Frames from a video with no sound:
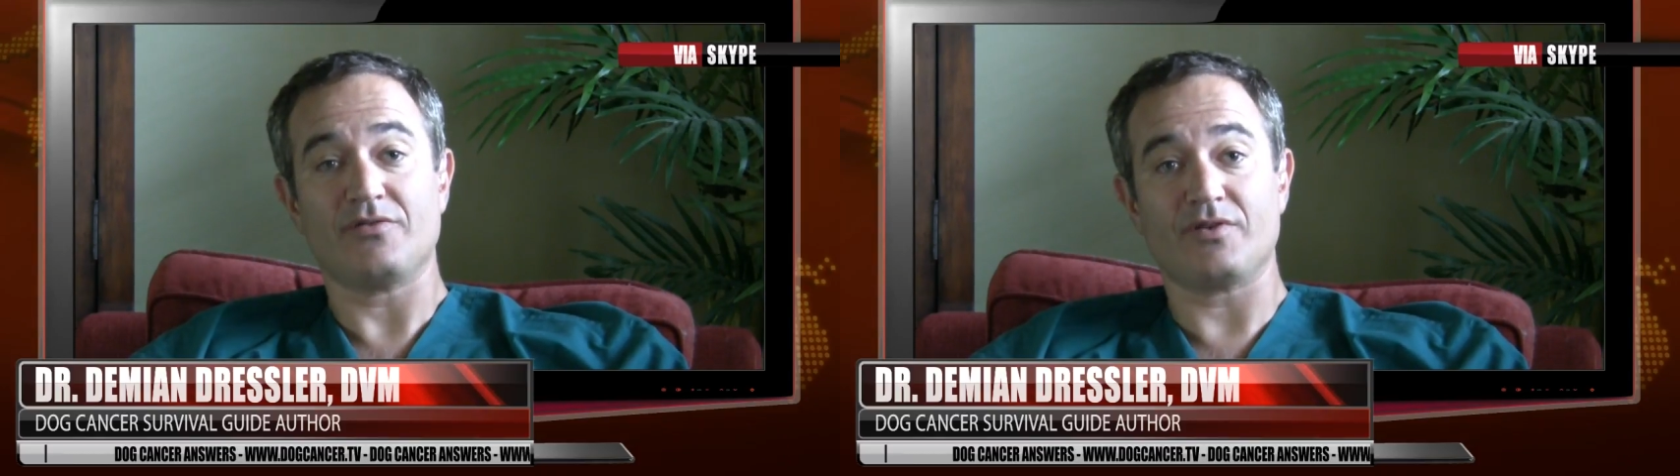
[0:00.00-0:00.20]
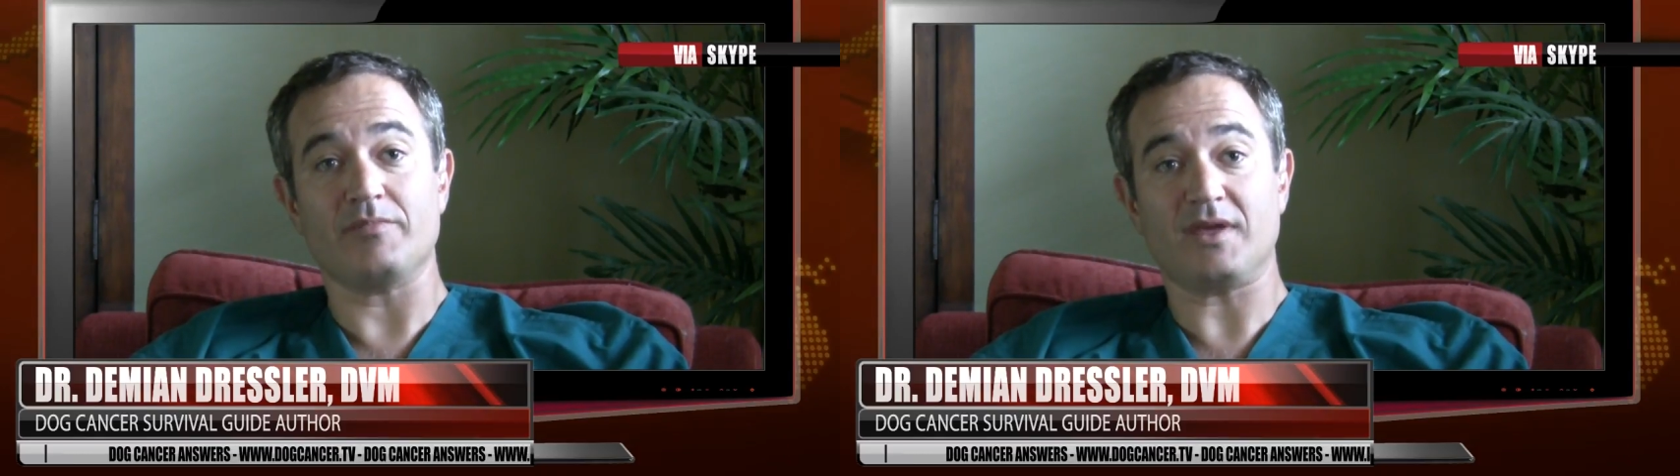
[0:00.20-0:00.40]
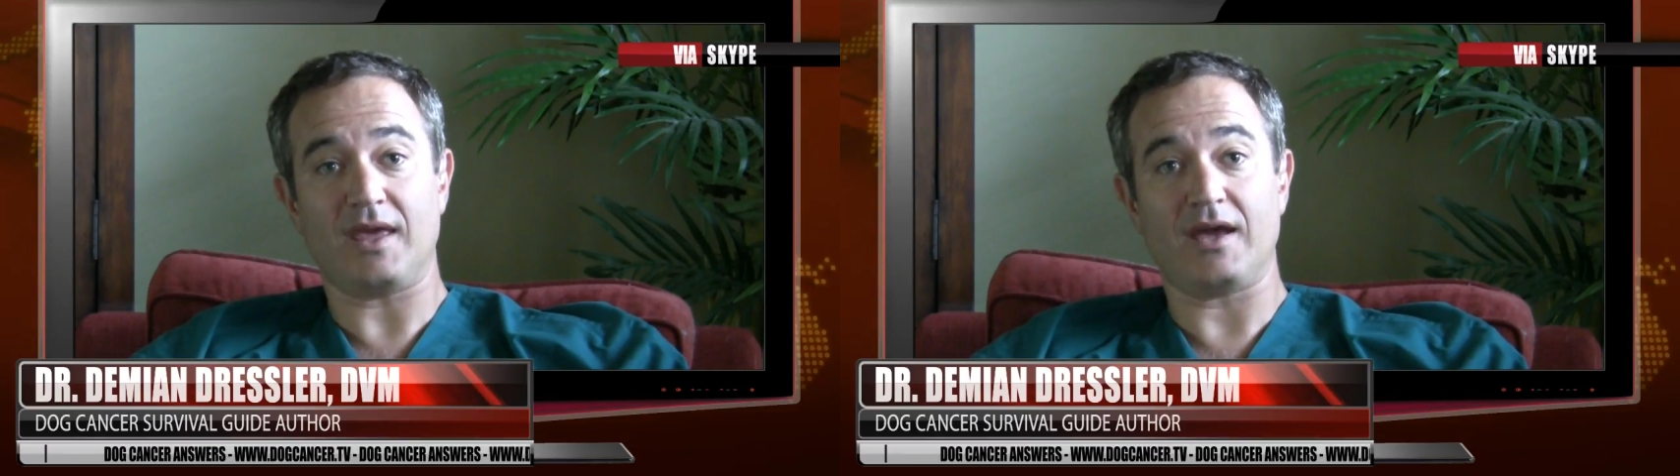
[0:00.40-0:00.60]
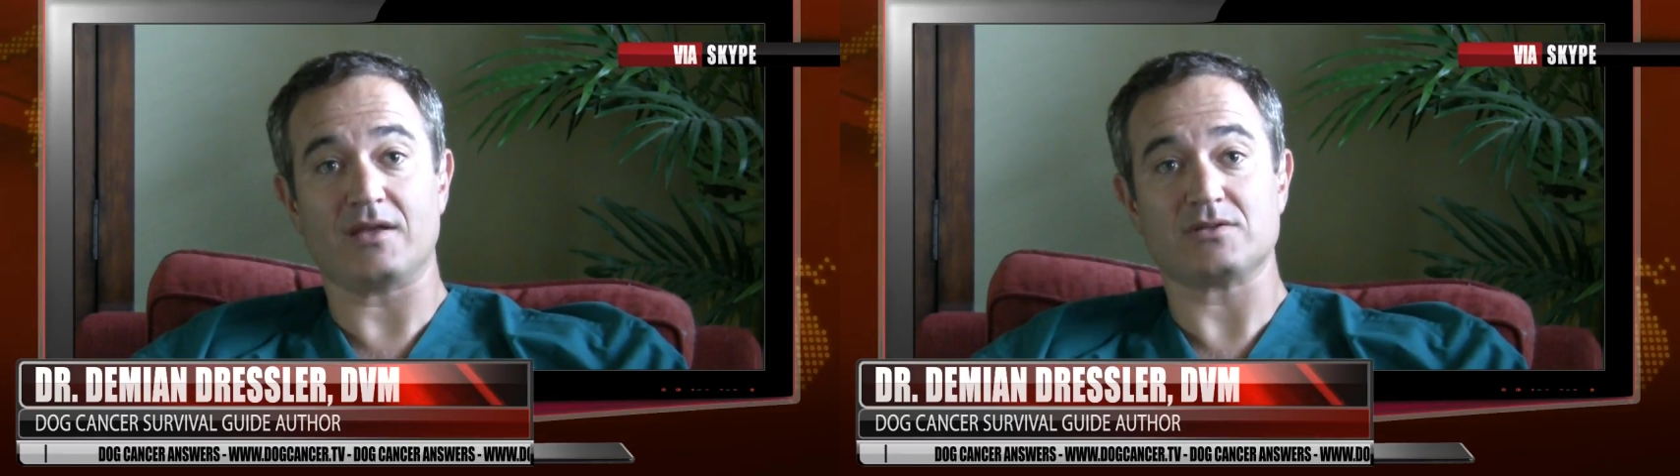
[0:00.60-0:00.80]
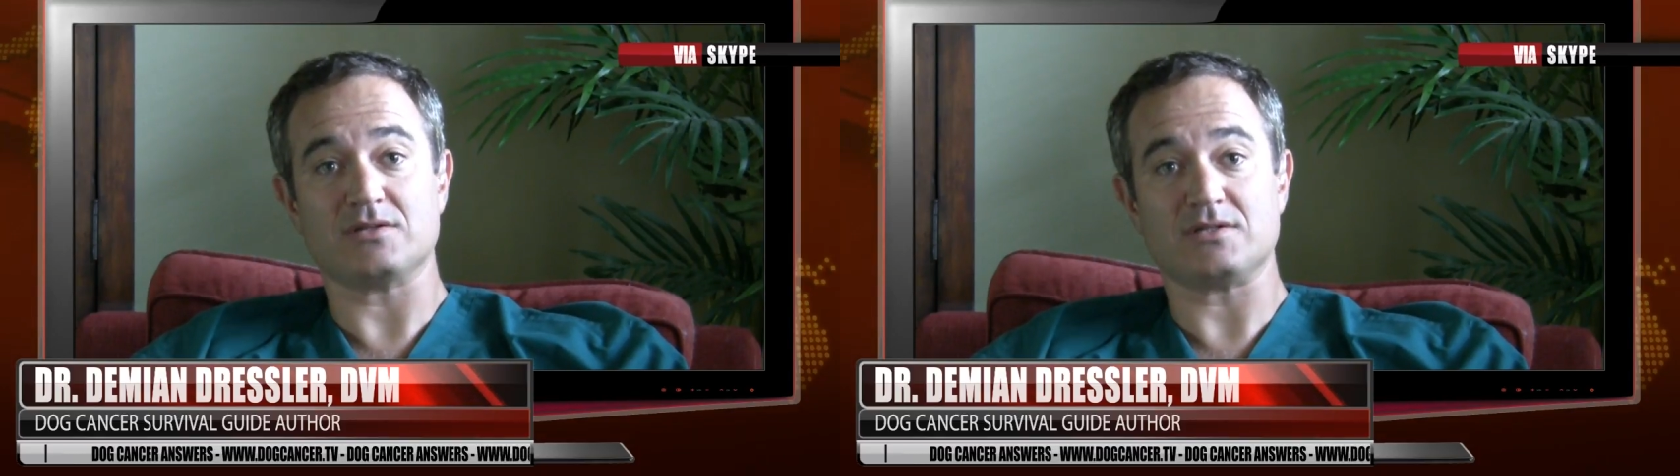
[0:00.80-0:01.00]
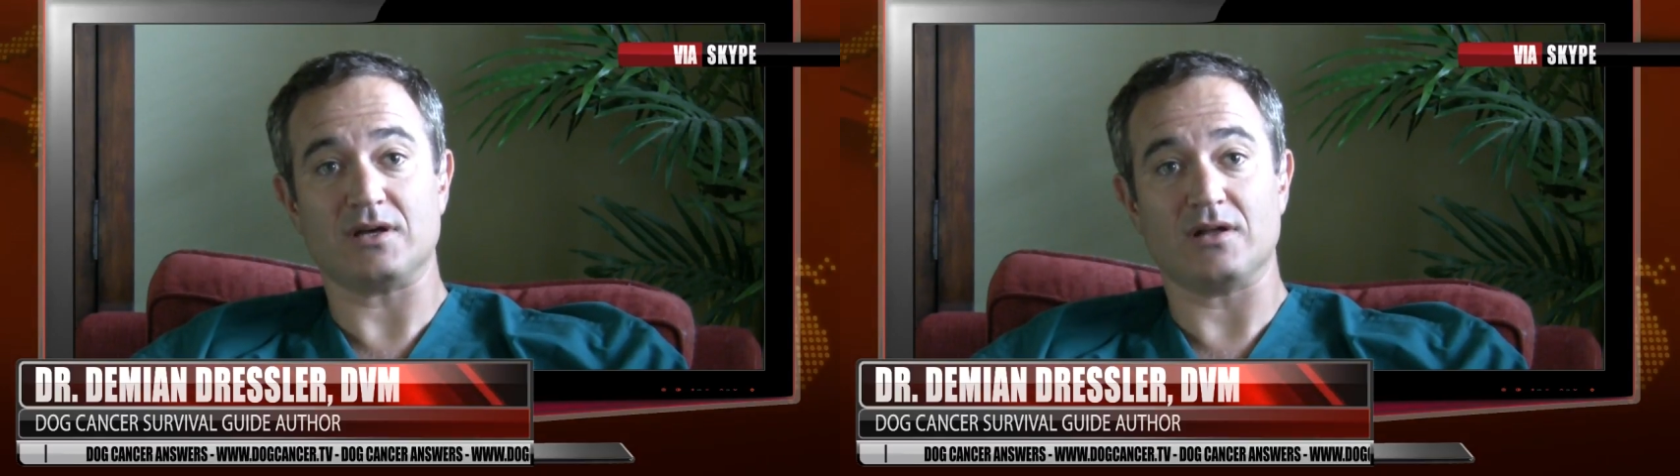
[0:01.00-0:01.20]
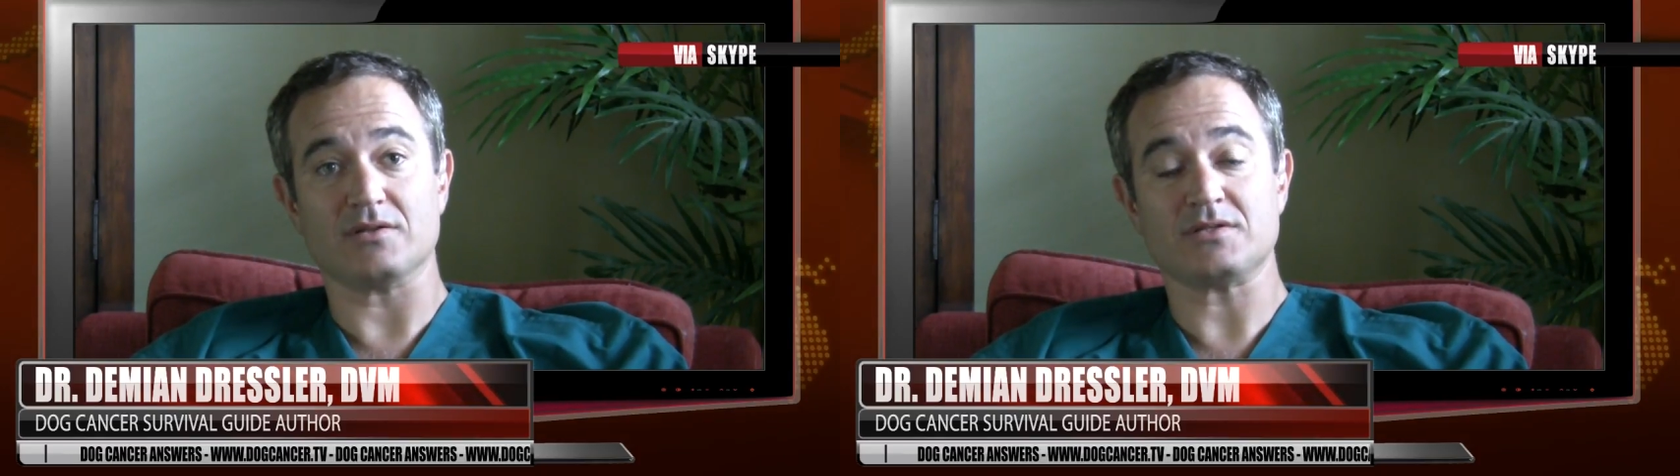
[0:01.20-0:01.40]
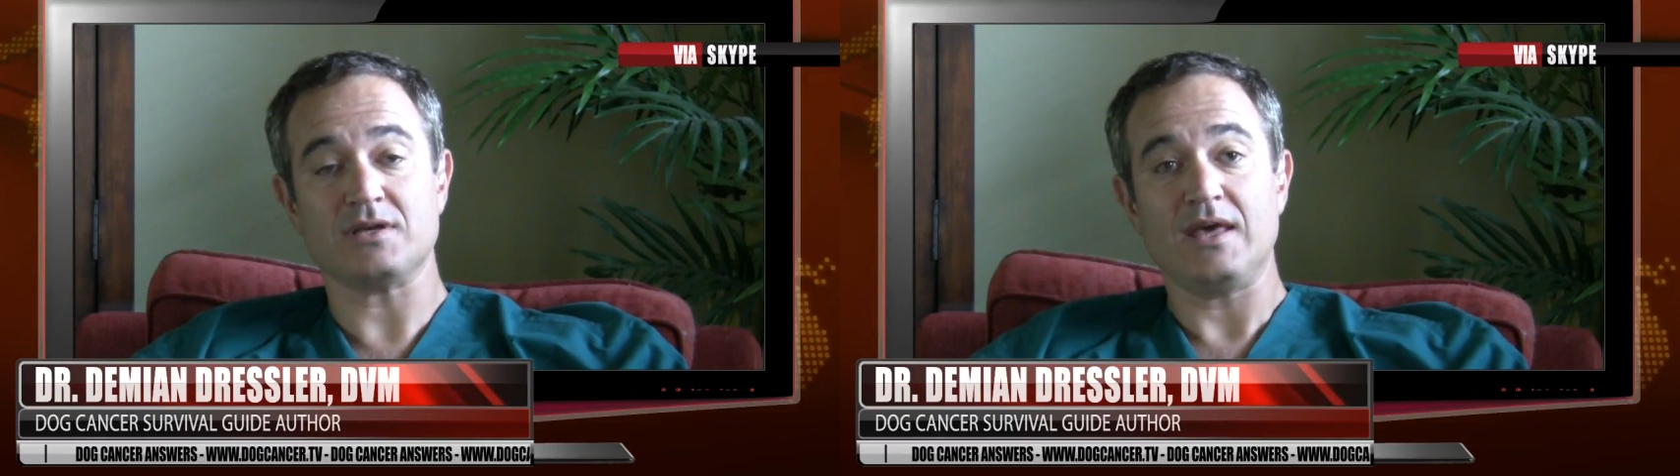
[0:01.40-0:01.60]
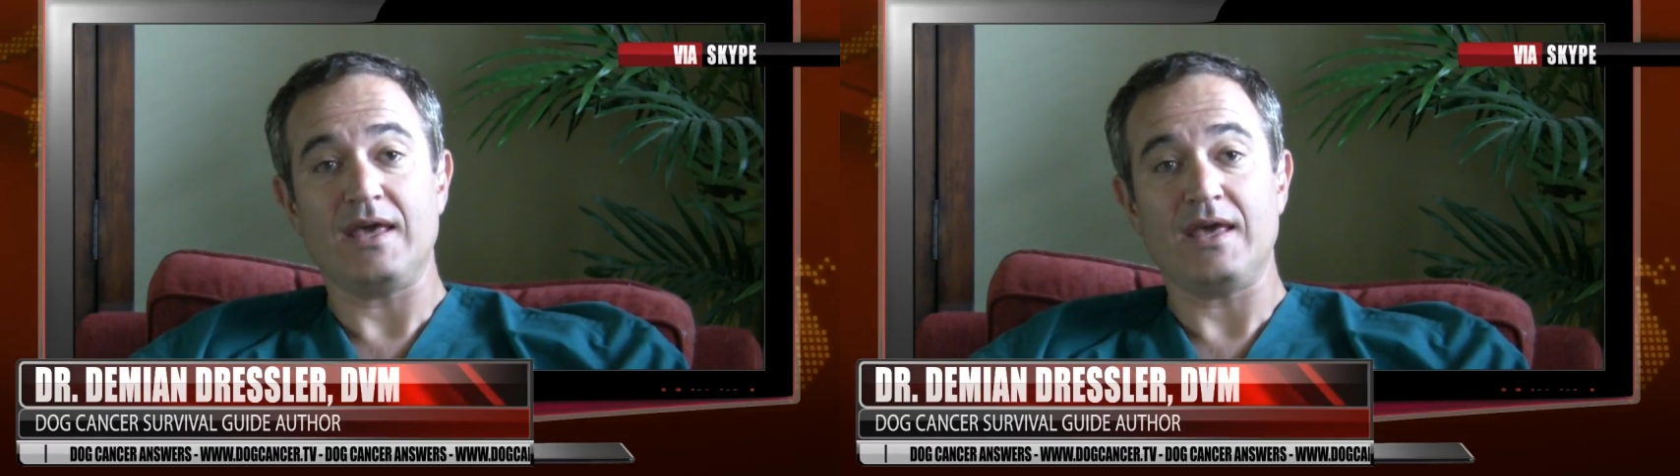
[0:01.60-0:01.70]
from cancer cells.